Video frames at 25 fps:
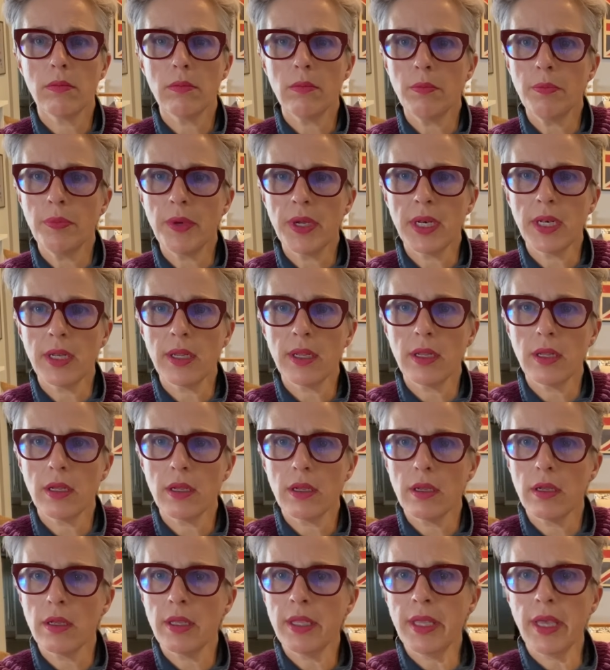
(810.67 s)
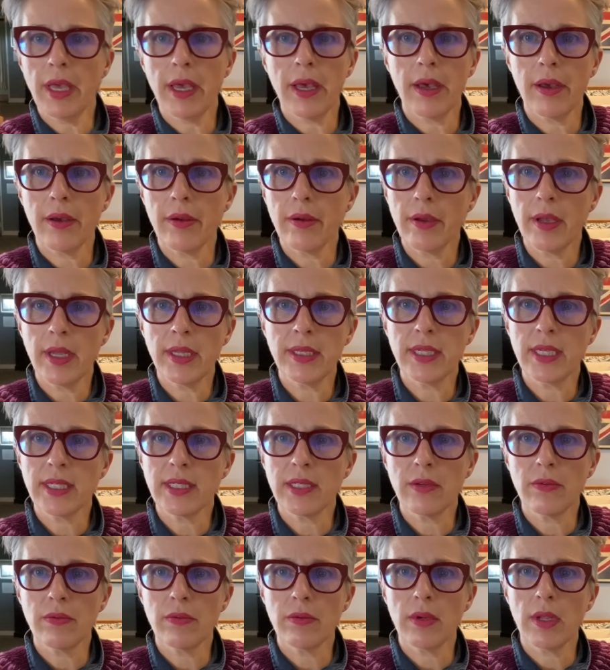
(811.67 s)
but yeah, it
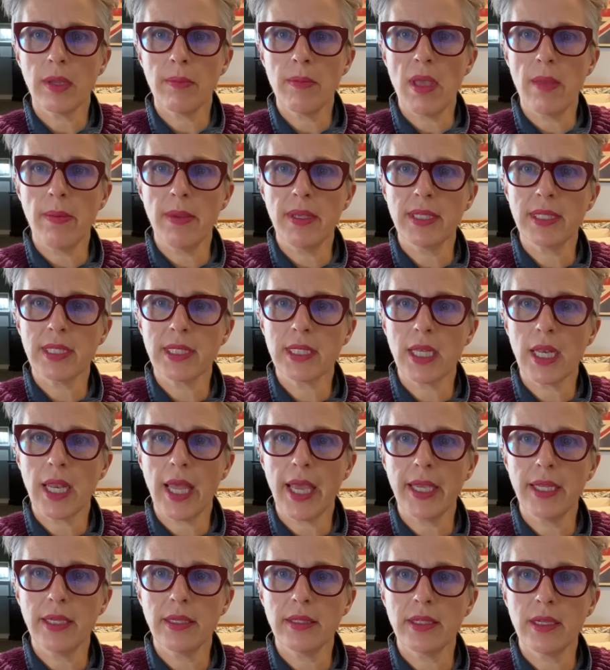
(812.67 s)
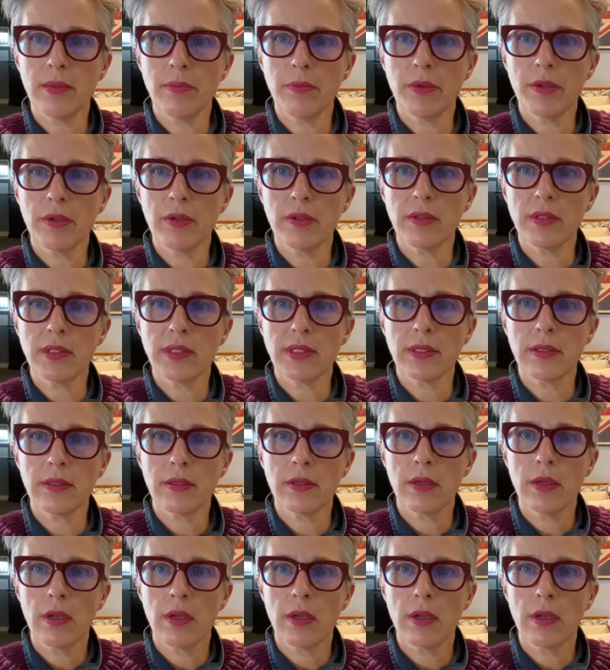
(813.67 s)
doesn't, maybe slight dimples,